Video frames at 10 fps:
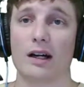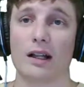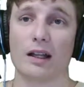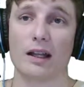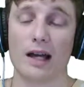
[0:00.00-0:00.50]
A
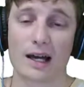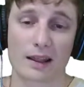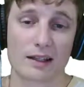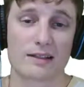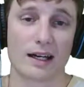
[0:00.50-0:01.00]
lot of
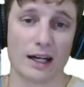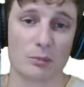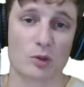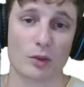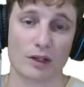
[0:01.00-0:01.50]
the
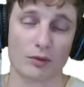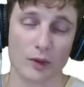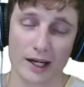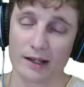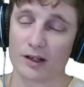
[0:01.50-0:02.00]
times, what I've
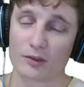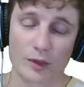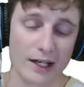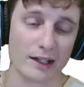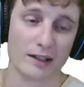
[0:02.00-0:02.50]
read on
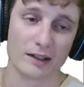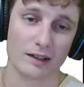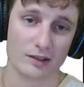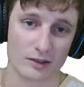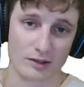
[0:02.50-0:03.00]
Reddit,
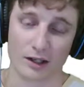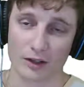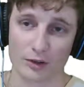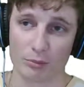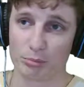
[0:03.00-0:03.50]

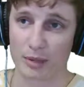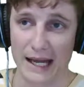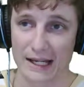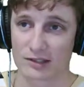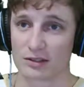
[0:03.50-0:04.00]

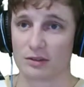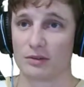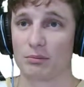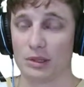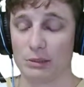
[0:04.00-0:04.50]
past
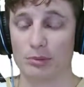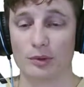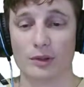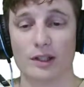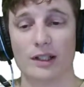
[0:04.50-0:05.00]

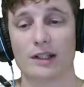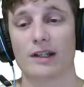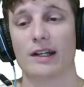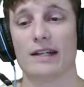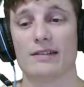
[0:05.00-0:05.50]
people,
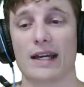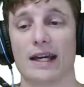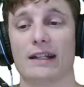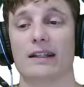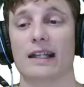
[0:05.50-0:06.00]
that
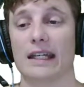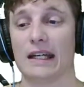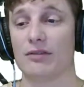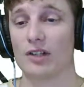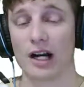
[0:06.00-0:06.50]
they
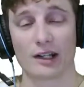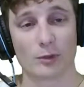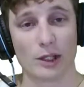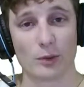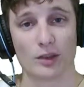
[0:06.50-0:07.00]
have gotten
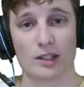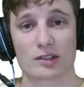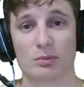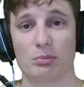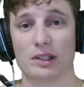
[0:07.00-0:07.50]
away with this
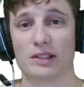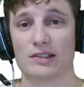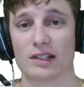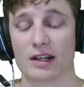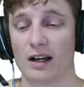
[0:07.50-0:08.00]
because
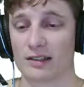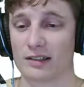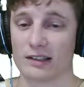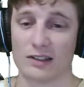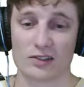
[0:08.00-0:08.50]
the
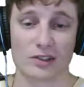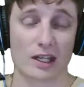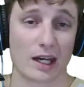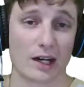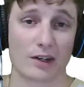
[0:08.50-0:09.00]
consulate doesn't
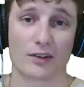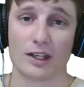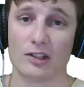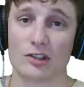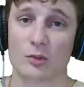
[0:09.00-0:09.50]
care. They
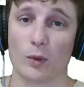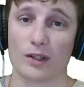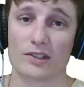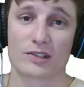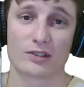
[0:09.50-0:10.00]
just
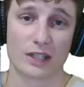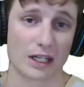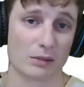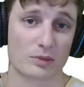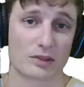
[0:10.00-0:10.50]
want
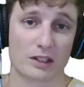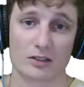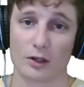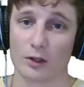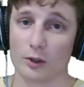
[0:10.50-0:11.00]
stamps.
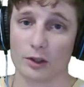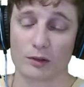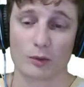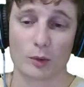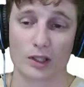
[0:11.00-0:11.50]
All they're looking
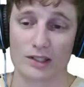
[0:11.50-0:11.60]
for.